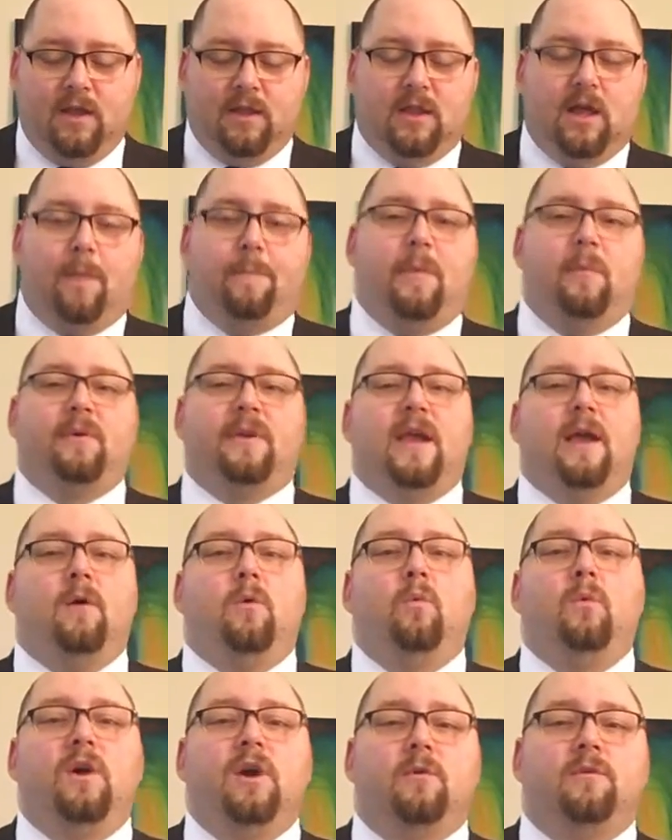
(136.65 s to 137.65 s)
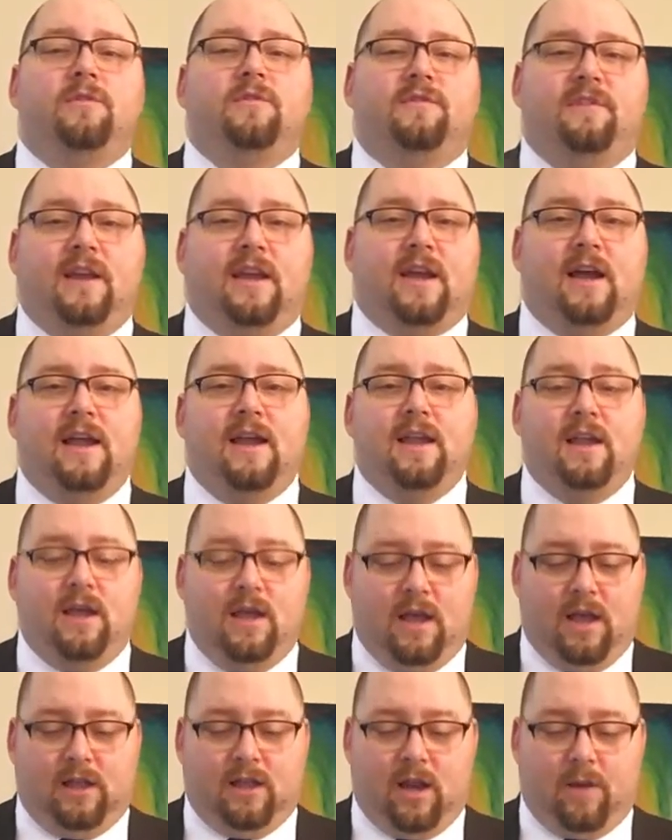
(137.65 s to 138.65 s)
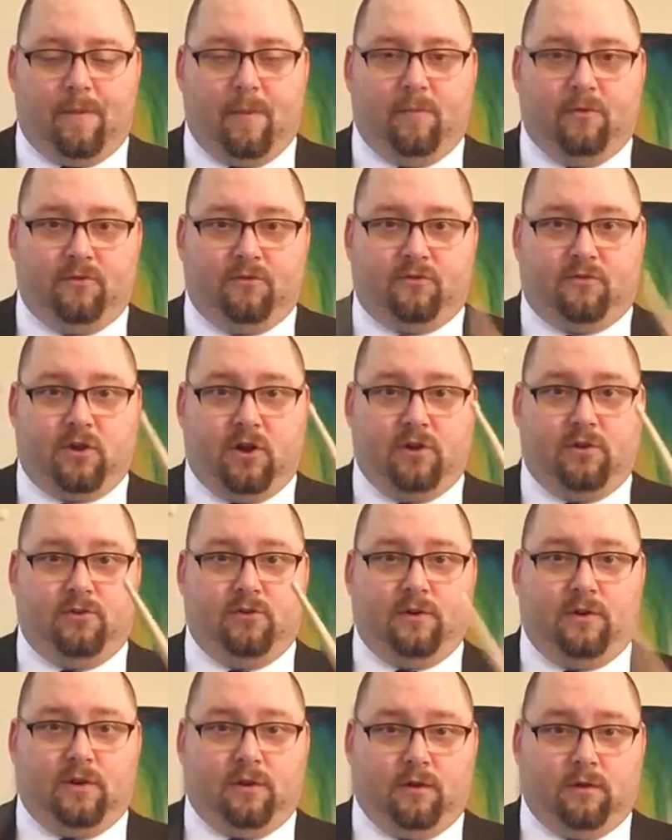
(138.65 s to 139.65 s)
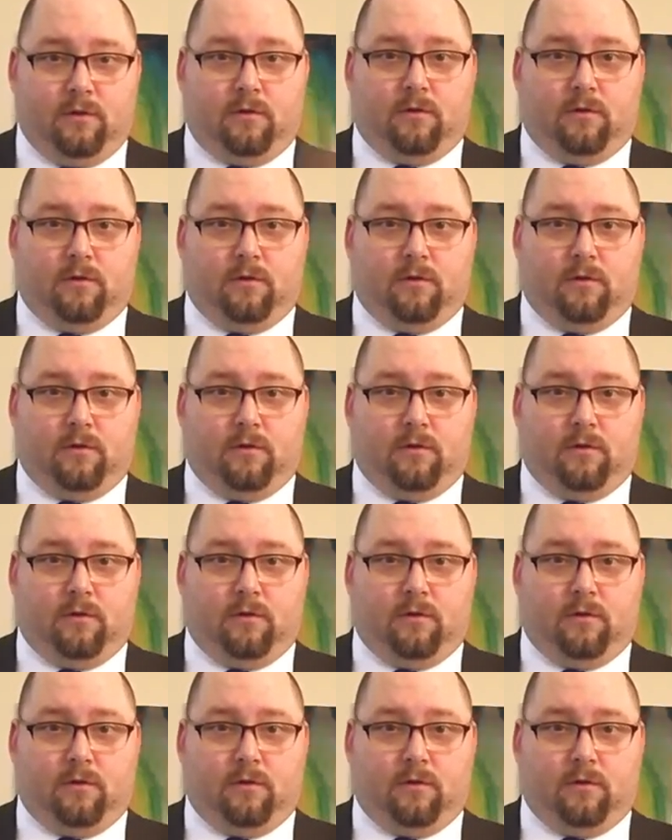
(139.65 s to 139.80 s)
A lot of people get weird with stick height. A lot of people start doing,